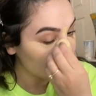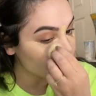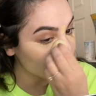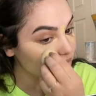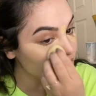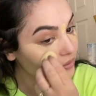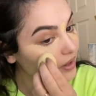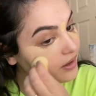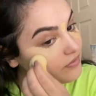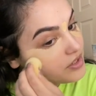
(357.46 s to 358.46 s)
So you don't
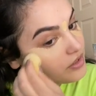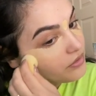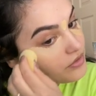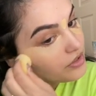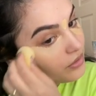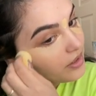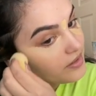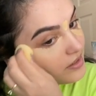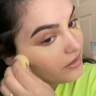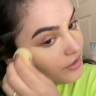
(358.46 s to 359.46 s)
have to use 2
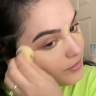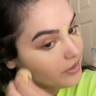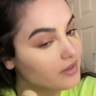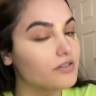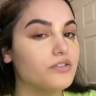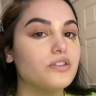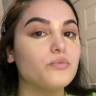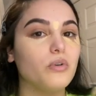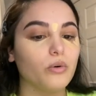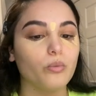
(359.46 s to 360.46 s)
concealers, but this is just
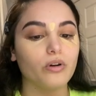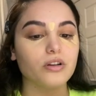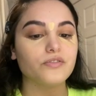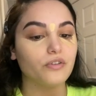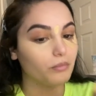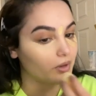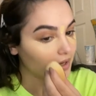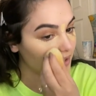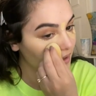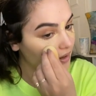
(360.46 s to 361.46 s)
what works for
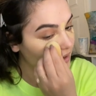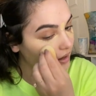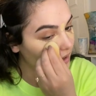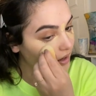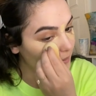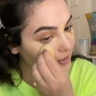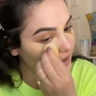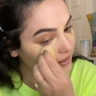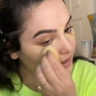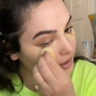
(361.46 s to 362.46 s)
me. And
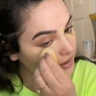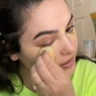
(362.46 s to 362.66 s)
I like